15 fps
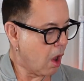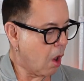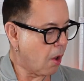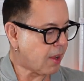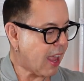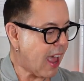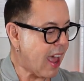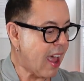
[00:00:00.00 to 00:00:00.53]

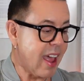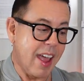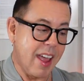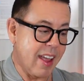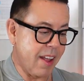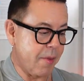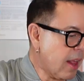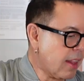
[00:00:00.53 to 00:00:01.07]

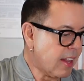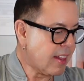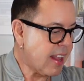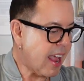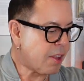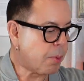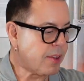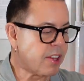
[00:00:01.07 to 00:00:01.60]
Okay, the
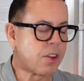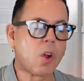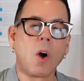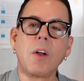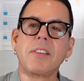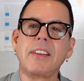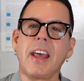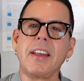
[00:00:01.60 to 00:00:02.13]
next one is
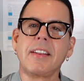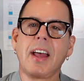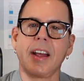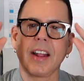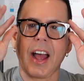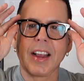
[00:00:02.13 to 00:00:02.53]
called Date Night.